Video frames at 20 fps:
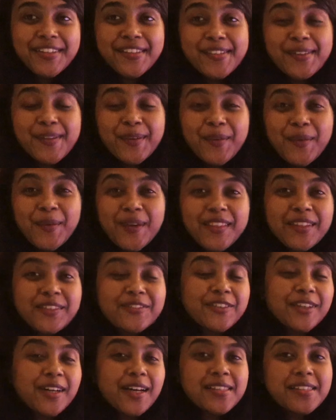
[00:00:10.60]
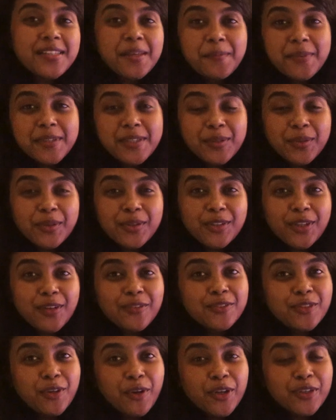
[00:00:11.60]
So, in the first episode
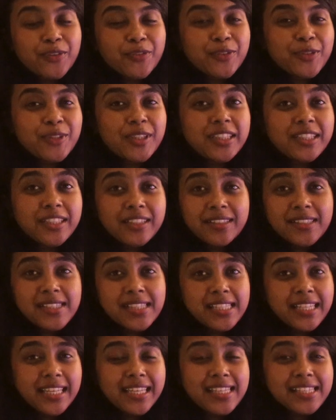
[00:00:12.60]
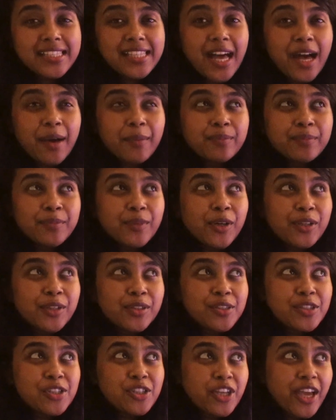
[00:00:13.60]
of Thoughtful Thursdays, I'm
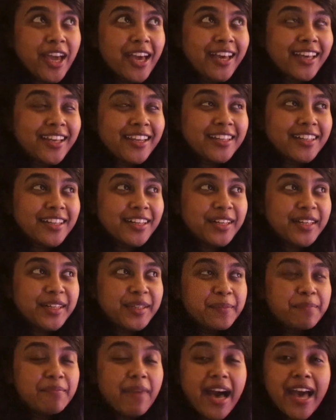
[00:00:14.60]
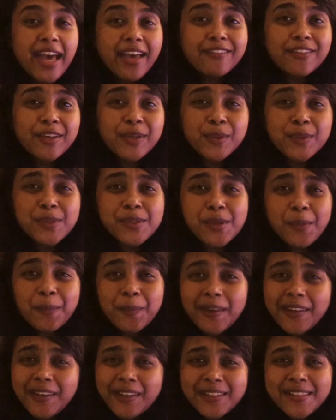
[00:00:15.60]
gonna share uh, my views,
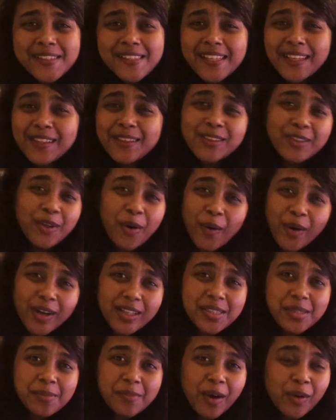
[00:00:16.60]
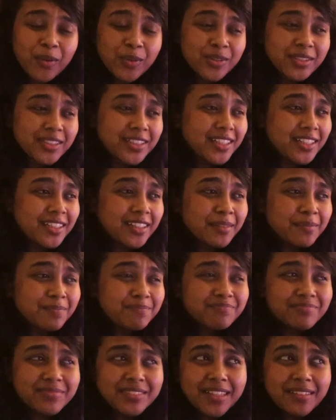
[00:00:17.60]
opinions, and thoughts about uh,
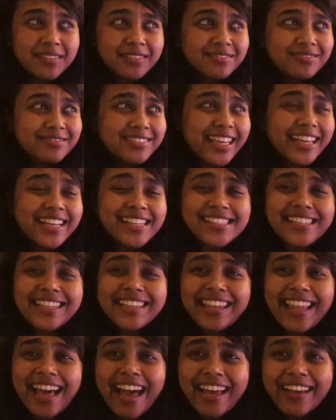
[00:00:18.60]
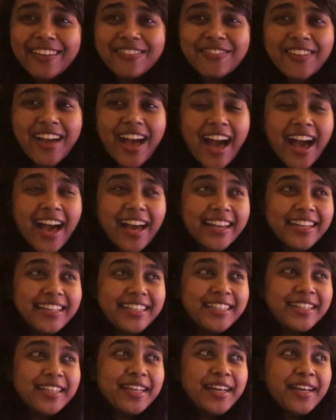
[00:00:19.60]
things in life
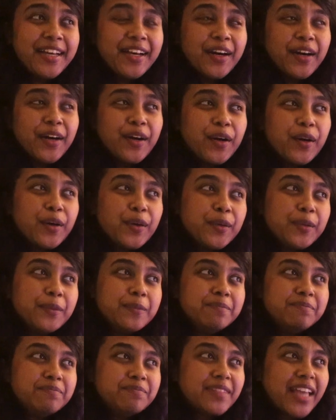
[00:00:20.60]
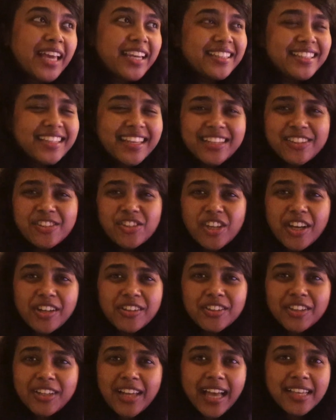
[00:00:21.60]
and um, anything in
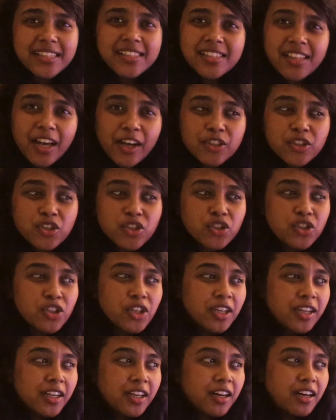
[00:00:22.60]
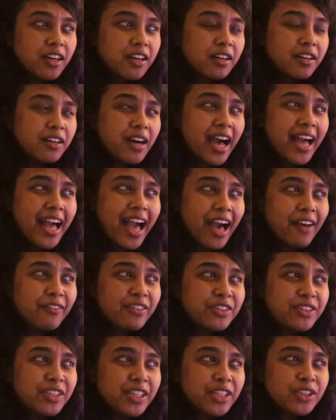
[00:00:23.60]
general as such. Uh, I
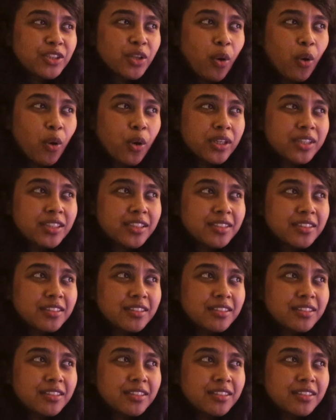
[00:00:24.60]
haven't really thought